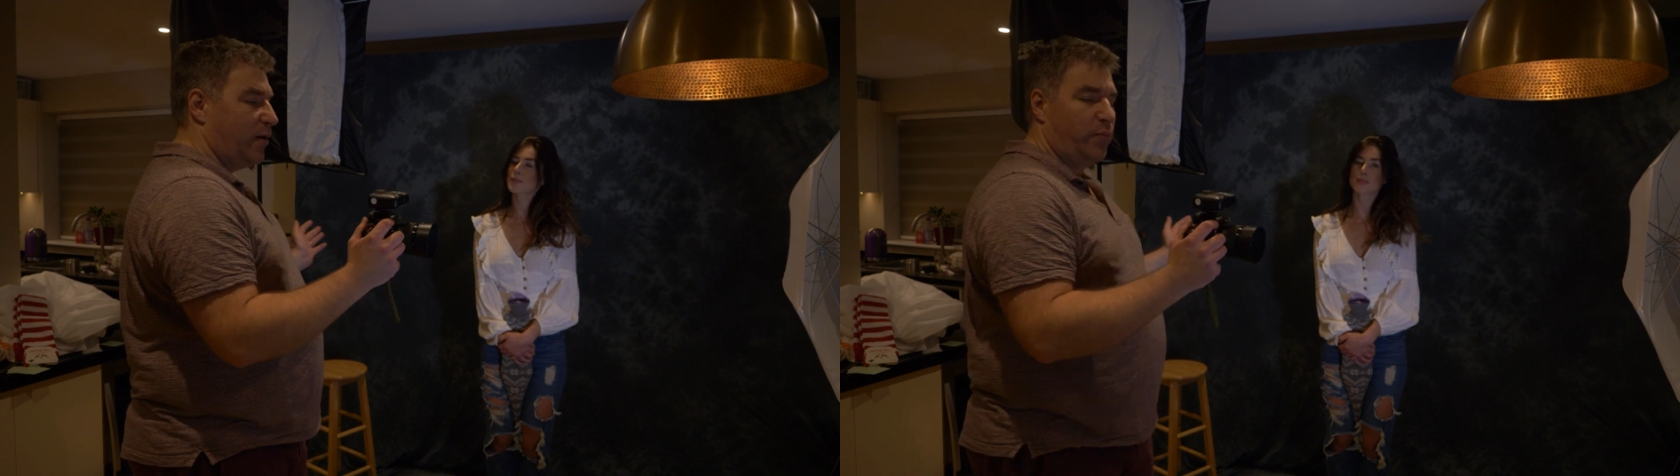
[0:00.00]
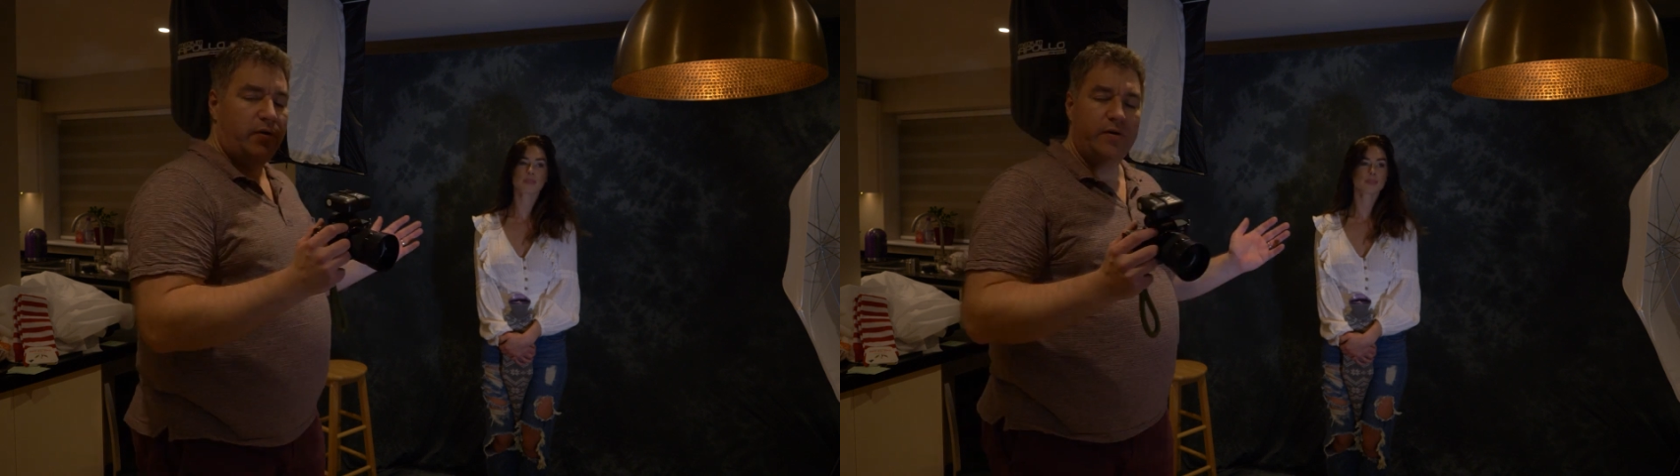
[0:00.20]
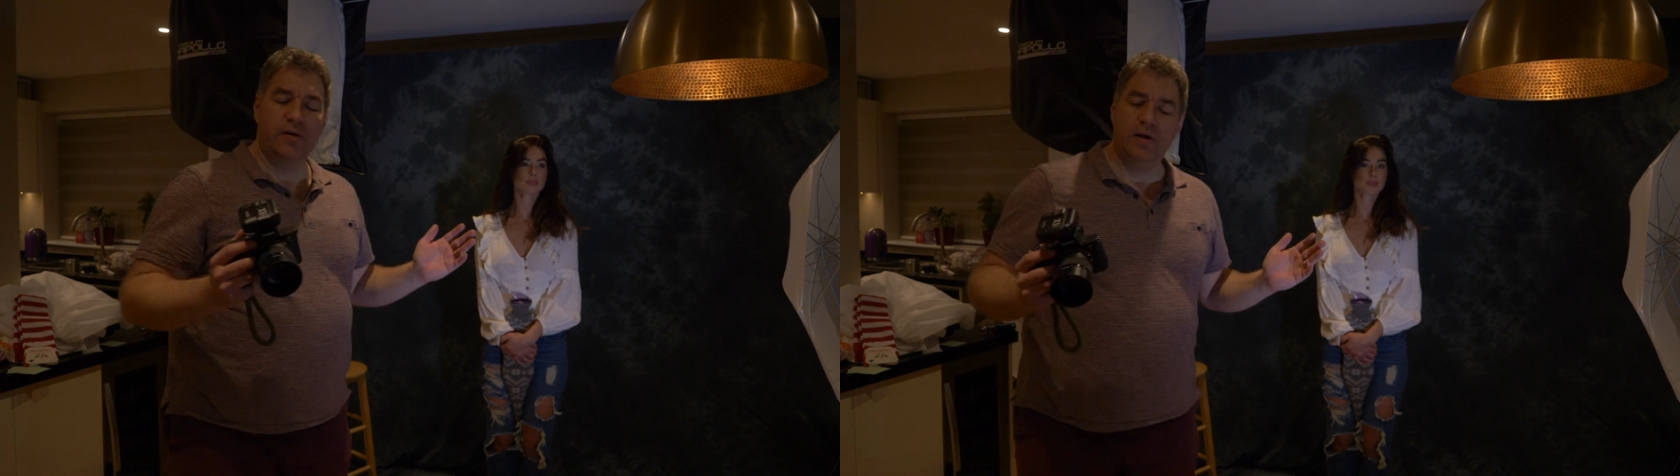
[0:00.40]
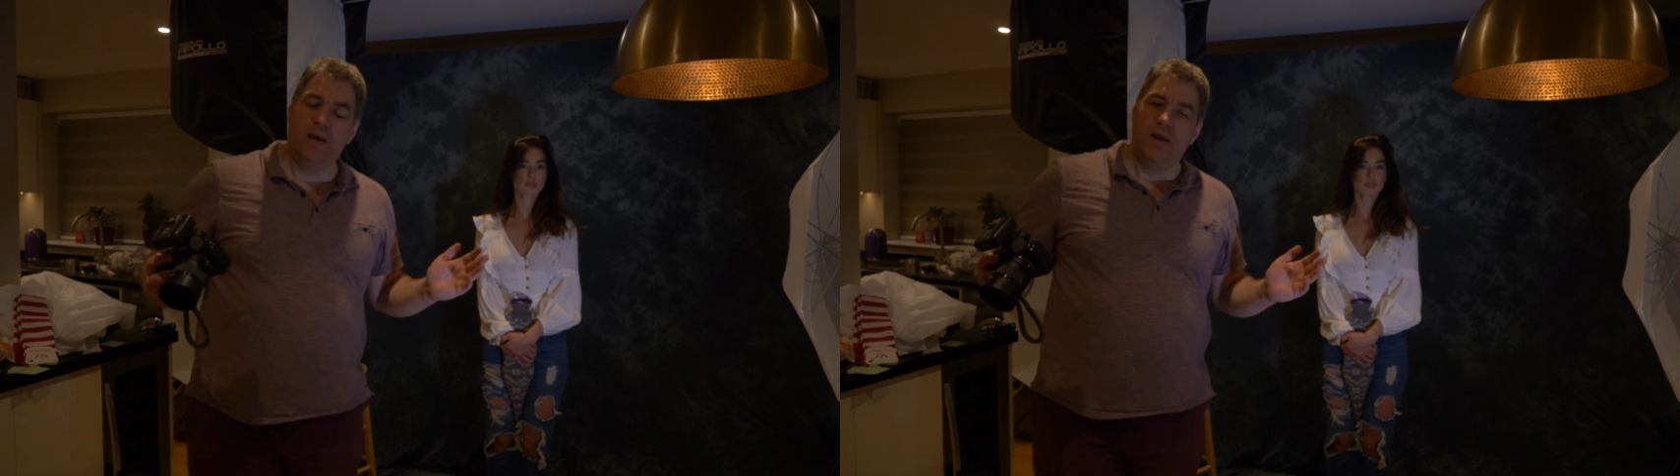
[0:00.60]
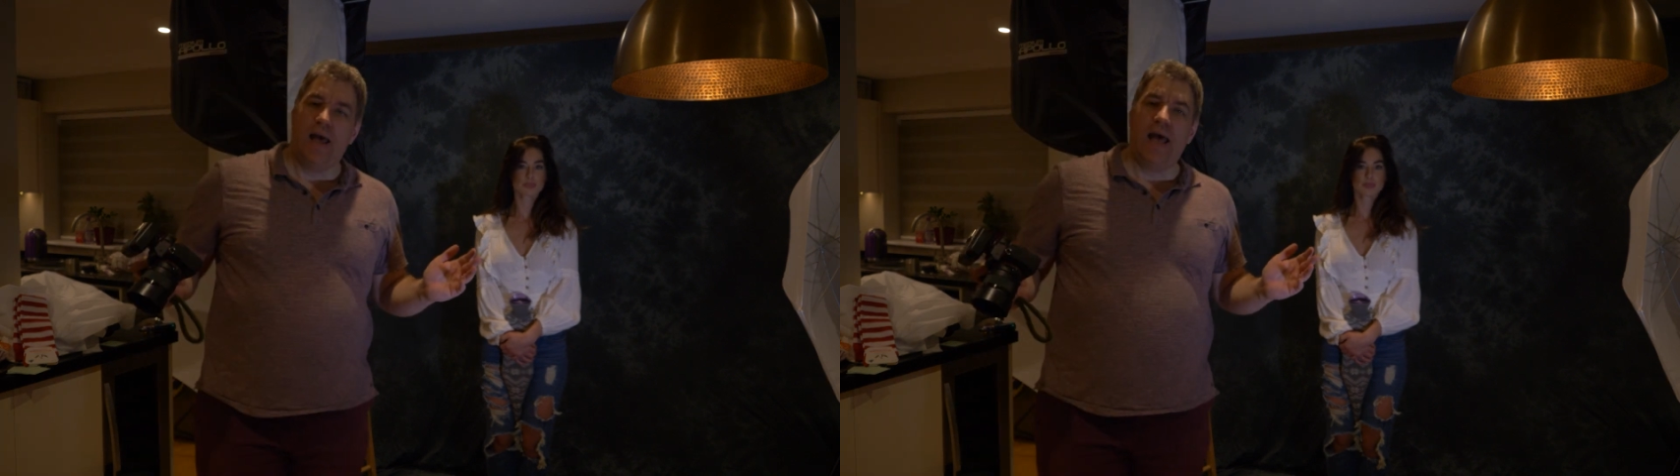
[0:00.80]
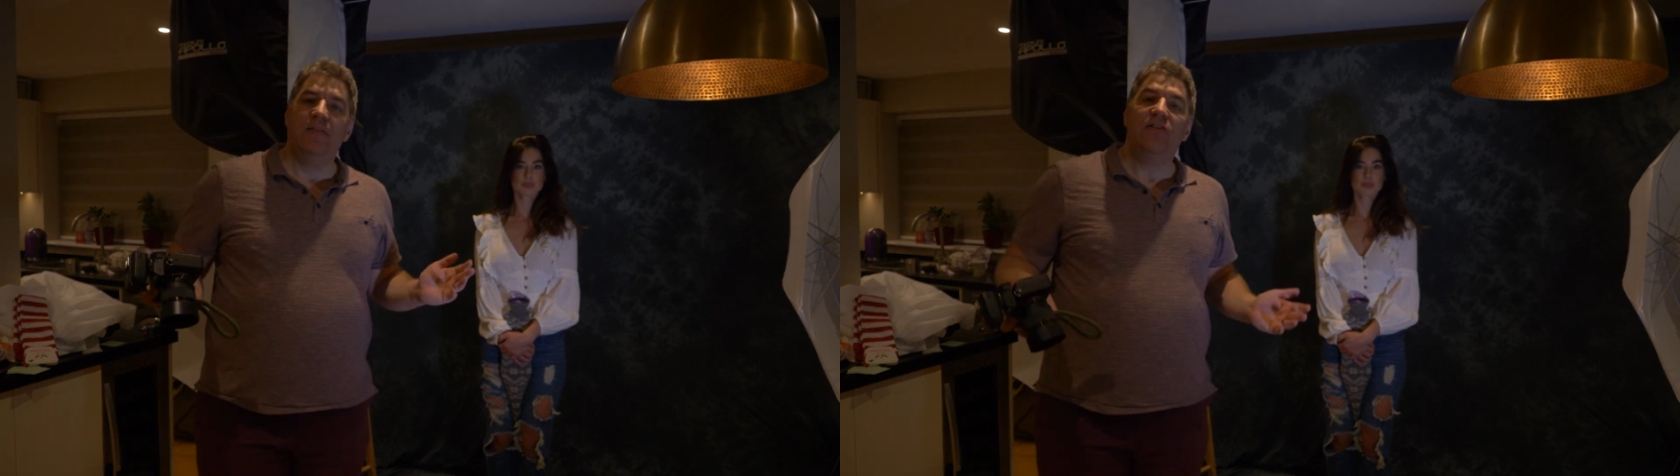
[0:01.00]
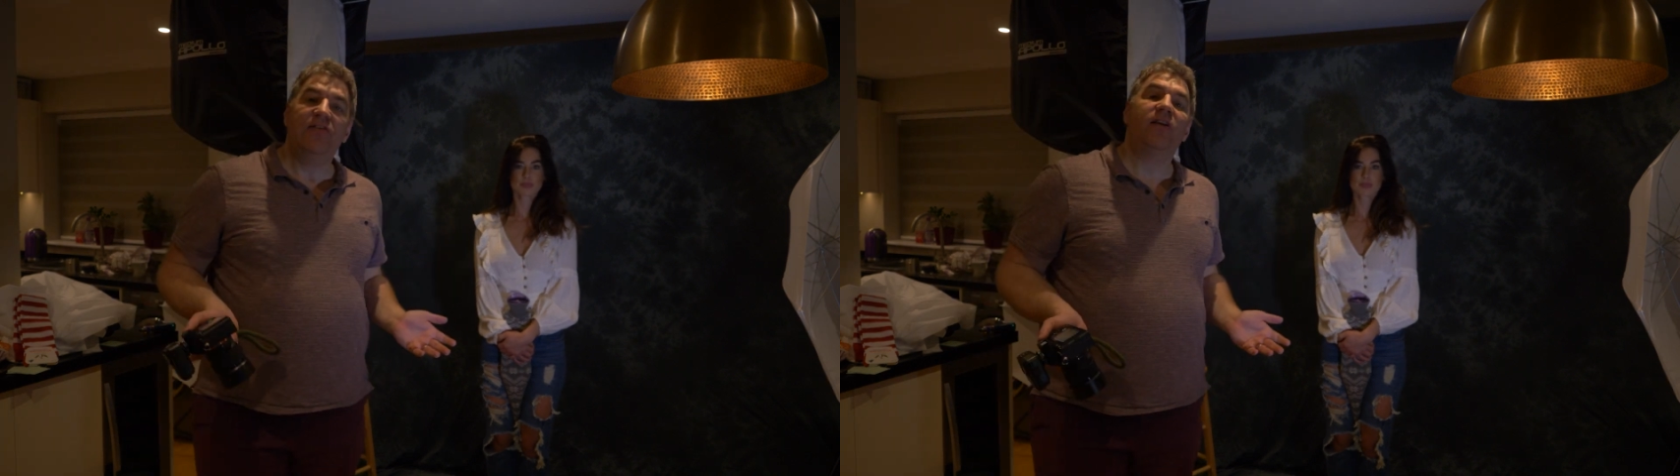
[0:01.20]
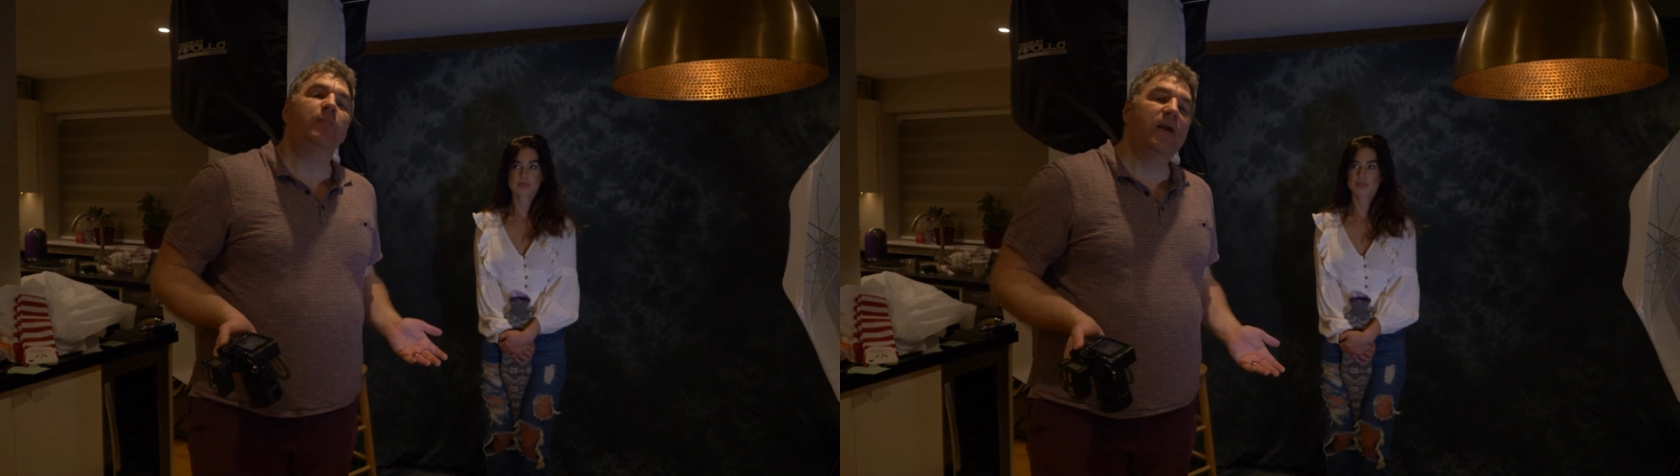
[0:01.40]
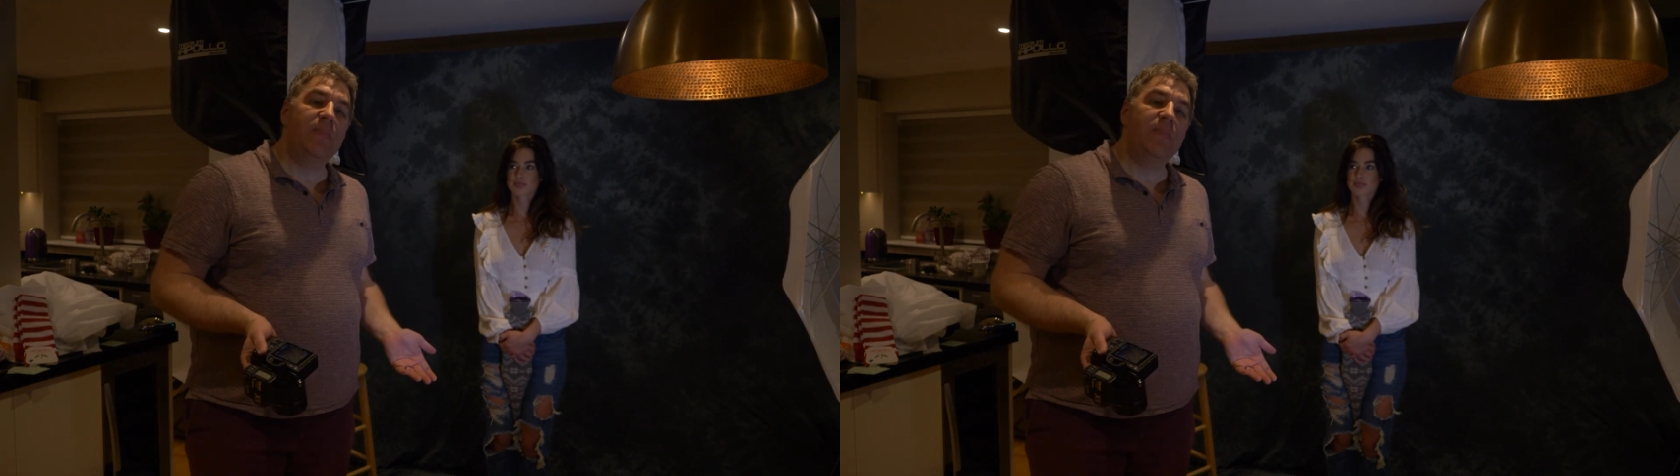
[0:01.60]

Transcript: up, and this is going to be